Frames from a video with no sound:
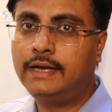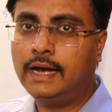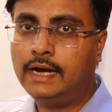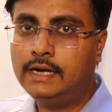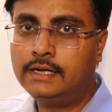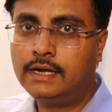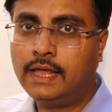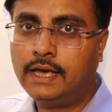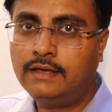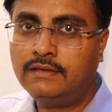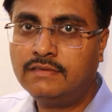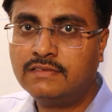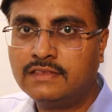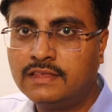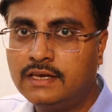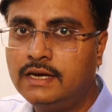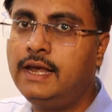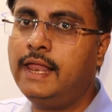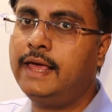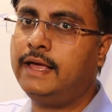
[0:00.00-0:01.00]
delta is
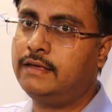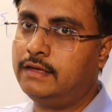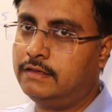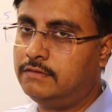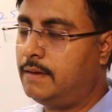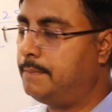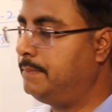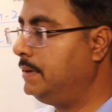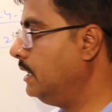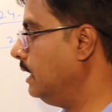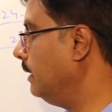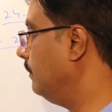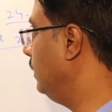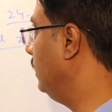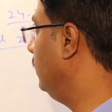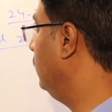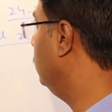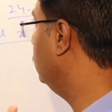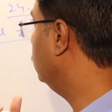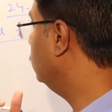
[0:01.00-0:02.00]
3 lakh is applicable.
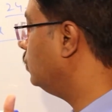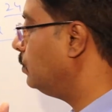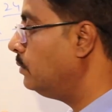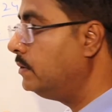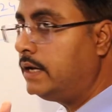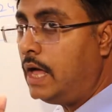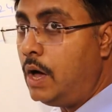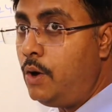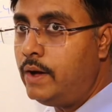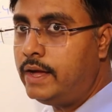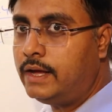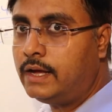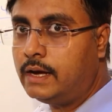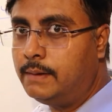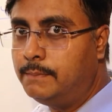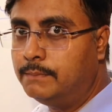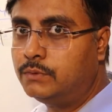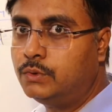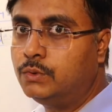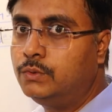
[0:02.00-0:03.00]
So now I
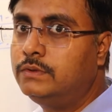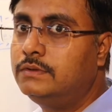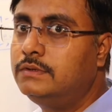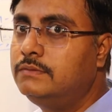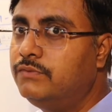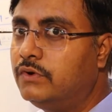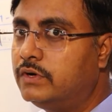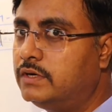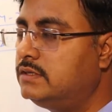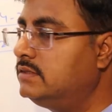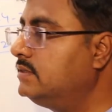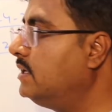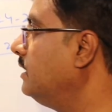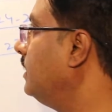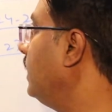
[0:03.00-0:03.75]
come to what is the